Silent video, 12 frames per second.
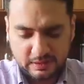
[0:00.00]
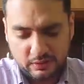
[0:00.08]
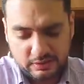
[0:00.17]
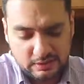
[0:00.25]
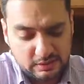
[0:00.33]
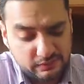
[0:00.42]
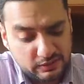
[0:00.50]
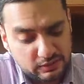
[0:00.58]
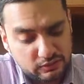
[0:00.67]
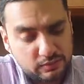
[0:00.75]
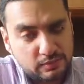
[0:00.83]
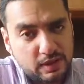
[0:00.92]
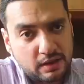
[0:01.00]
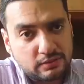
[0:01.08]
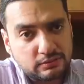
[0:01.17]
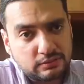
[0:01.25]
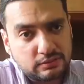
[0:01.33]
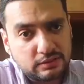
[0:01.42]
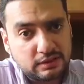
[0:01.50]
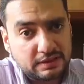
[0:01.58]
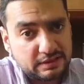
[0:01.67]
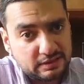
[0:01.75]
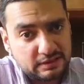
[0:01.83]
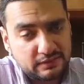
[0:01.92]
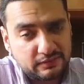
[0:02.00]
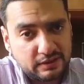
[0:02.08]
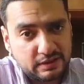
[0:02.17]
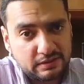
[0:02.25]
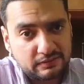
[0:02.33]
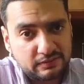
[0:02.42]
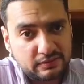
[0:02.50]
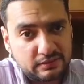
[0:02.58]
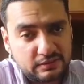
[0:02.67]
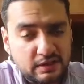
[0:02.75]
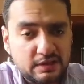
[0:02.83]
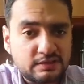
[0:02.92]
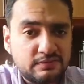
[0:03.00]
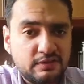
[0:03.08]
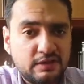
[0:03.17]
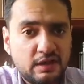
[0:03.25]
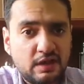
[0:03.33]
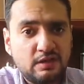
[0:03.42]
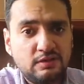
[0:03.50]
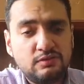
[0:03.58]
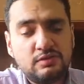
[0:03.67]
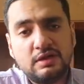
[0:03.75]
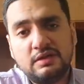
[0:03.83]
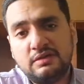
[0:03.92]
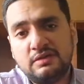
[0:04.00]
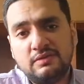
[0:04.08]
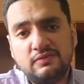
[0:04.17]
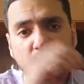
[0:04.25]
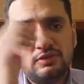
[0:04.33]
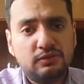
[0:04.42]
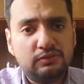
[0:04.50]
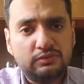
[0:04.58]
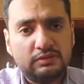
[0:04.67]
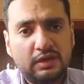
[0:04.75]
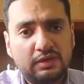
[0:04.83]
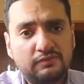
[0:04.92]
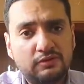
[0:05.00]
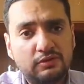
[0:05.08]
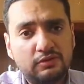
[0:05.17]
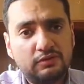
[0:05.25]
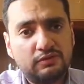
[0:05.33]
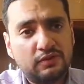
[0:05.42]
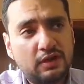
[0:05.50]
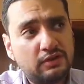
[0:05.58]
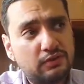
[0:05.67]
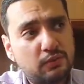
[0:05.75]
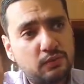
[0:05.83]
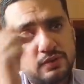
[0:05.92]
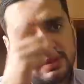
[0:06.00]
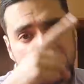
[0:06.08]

Now I did a video about the Kalita Wave uh, last week and you can view that video right over